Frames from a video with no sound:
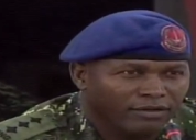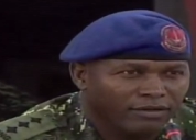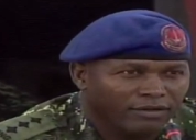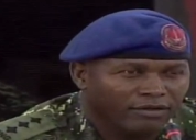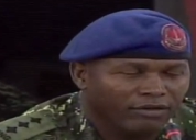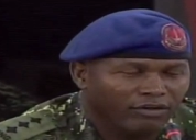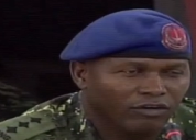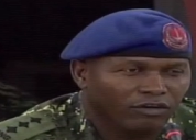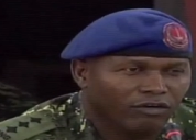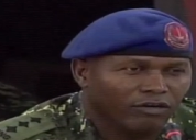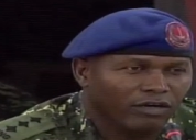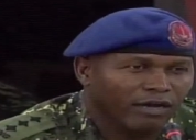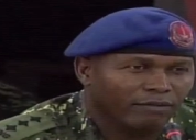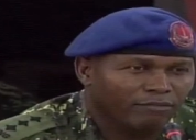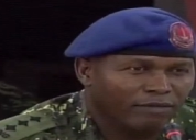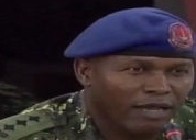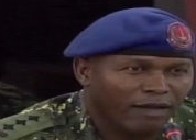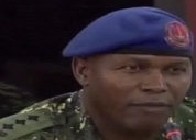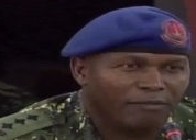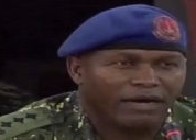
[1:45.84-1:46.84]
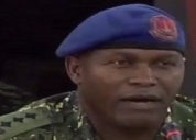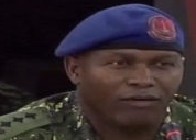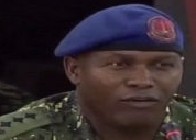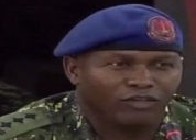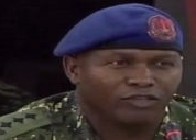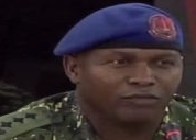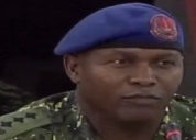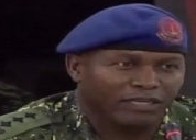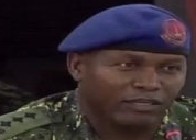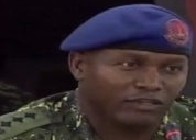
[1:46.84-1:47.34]
You know, Ablai Ba
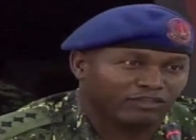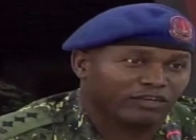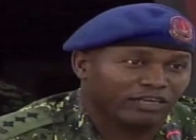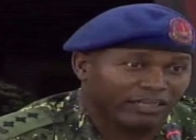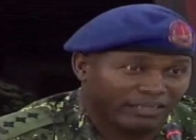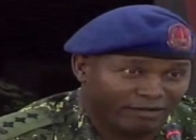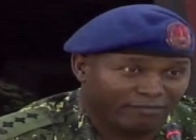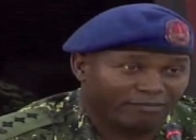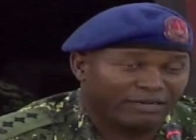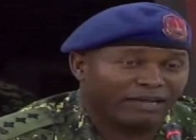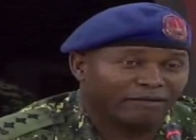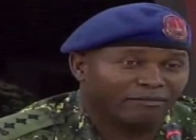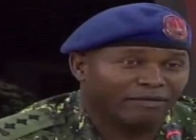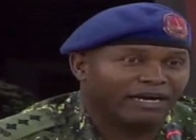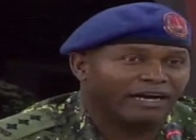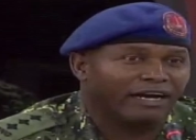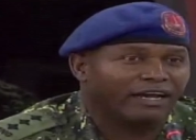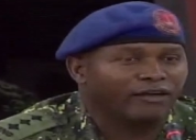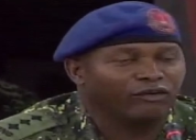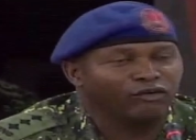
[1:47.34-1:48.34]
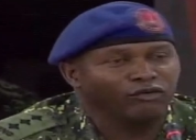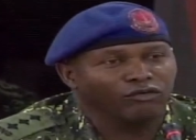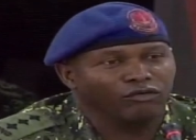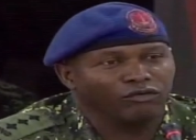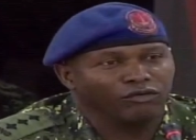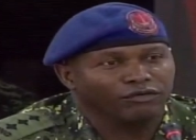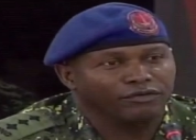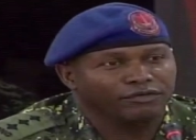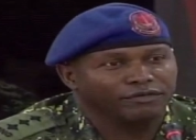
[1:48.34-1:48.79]
was mentioned, and Ablai Ba I know.